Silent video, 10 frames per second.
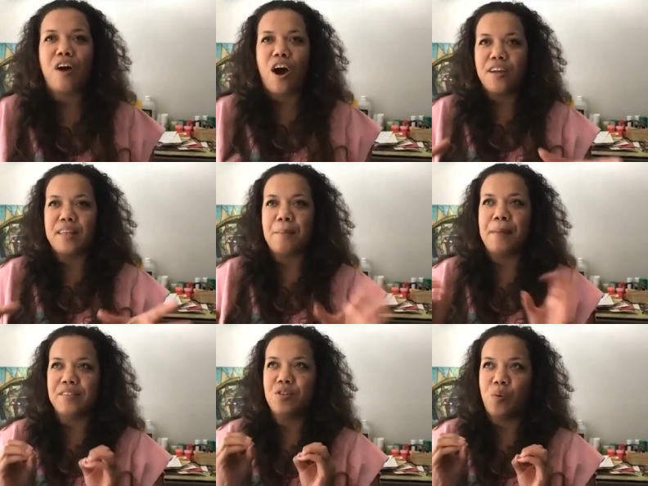art that
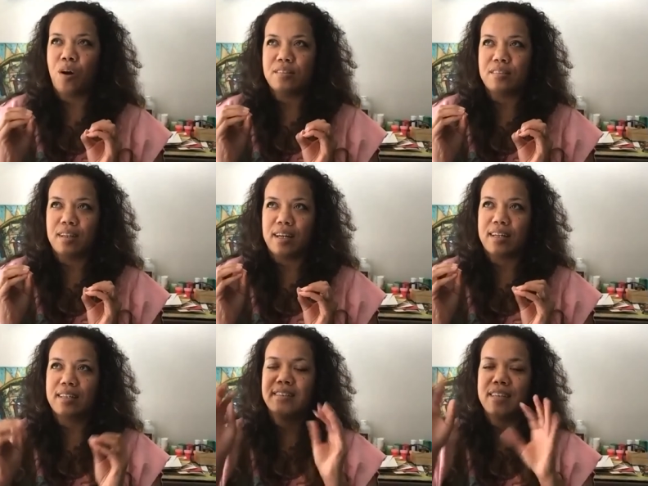makes you want to like
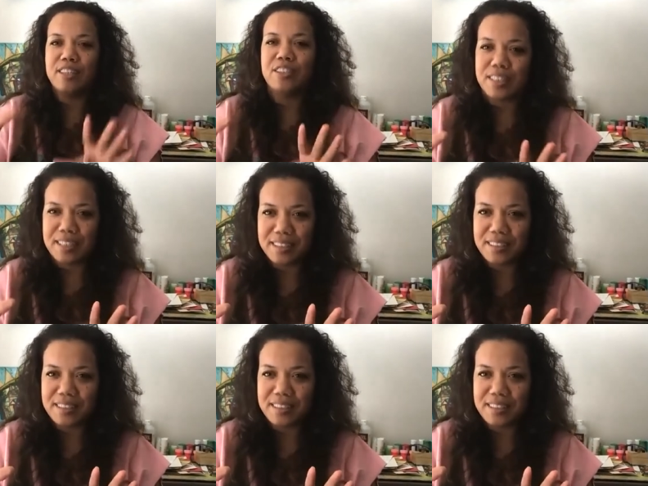touch it.